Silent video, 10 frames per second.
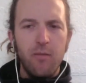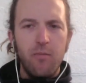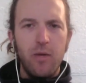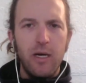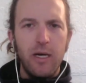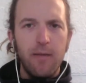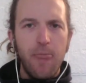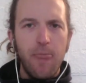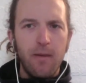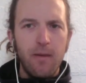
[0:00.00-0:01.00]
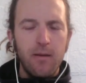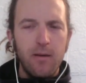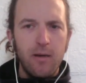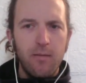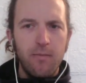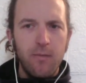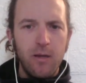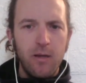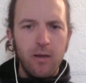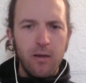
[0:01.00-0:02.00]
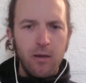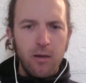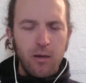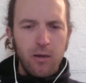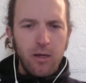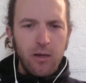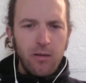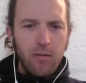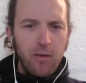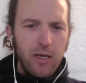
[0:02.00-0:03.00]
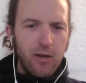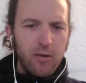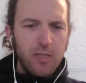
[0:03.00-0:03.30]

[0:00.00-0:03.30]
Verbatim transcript: But, um, you know,